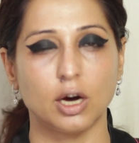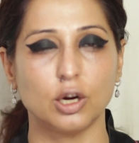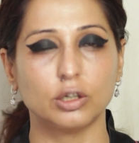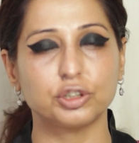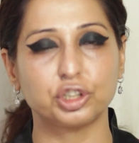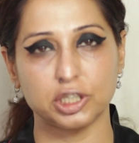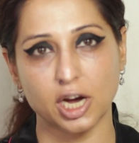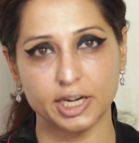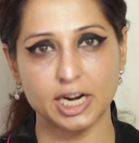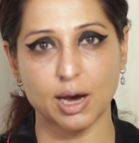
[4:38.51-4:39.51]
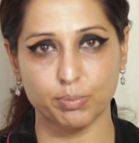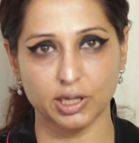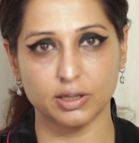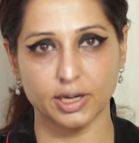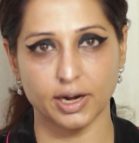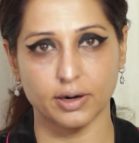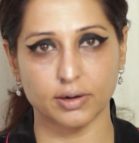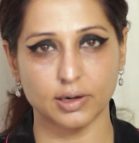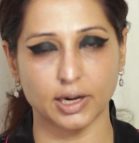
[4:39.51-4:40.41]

a lot of shine happening there.